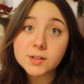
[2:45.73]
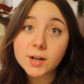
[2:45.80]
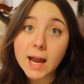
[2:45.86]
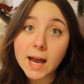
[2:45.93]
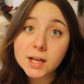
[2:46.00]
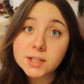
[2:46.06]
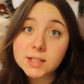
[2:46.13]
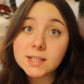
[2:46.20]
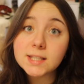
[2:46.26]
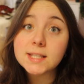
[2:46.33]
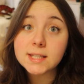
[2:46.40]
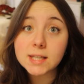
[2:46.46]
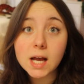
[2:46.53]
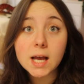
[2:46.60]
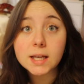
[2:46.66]
they're actually
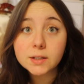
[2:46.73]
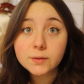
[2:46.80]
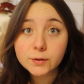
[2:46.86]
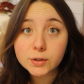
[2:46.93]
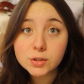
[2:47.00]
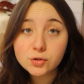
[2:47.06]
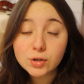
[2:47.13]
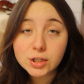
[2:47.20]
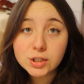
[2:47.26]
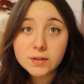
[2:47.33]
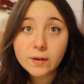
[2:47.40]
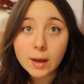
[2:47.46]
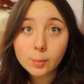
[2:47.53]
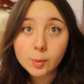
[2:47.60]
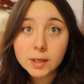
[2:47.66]
designed for stretchy
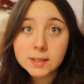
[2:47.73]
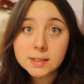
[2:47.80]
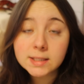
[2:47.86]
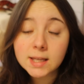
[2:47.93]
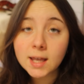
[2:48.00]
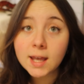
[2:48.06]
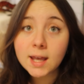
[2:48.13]
fabrics,